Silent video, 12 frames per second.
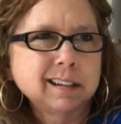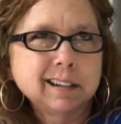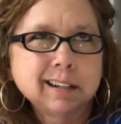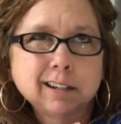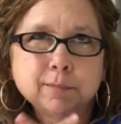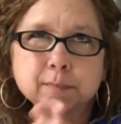
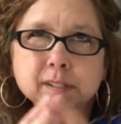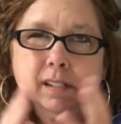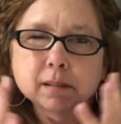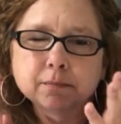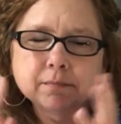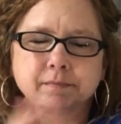um,
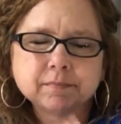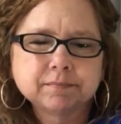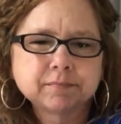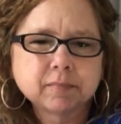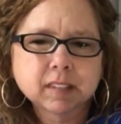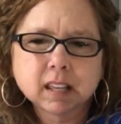some
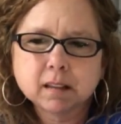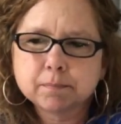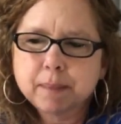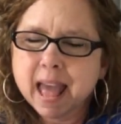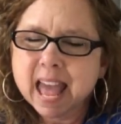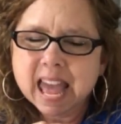
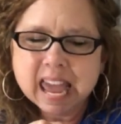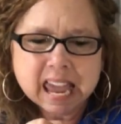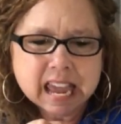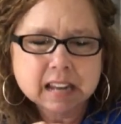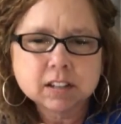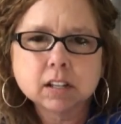
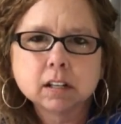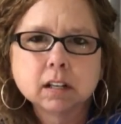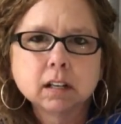paint,